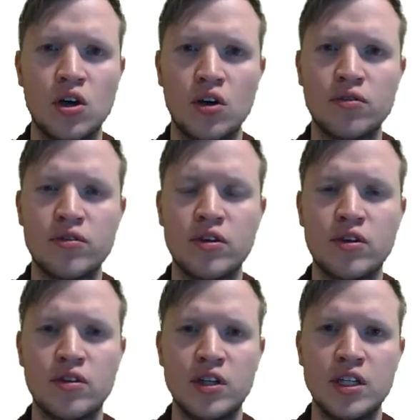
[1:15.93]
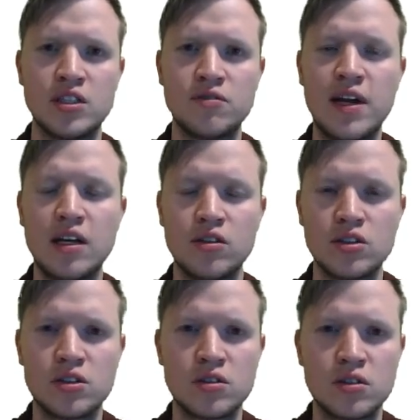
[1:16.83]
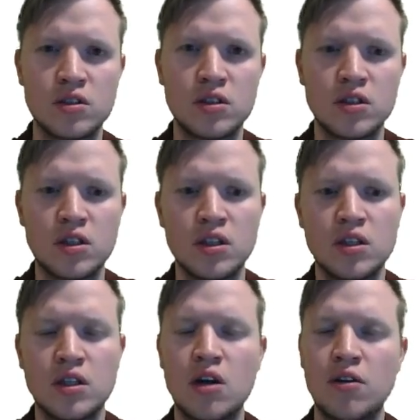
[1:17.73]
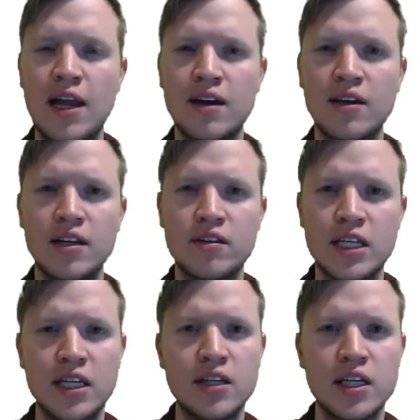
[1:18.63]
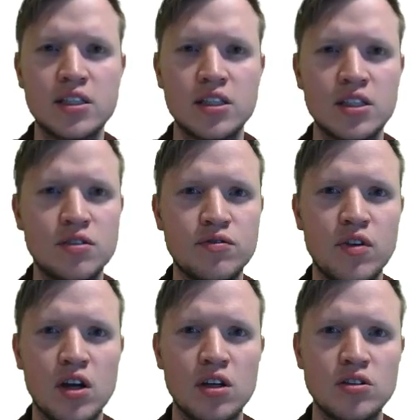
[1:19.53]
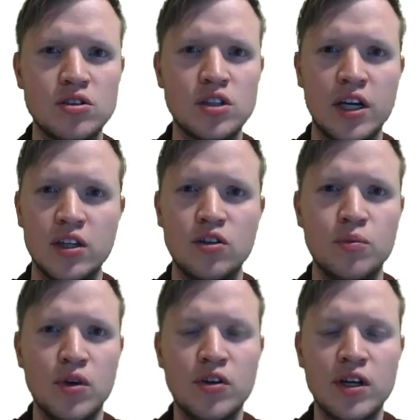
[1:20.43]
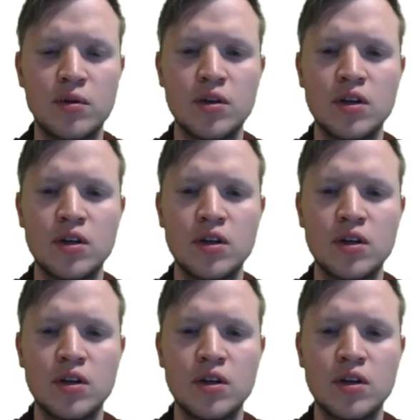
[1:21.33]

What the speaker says: of these values. Now luckily the indexes follows a numeric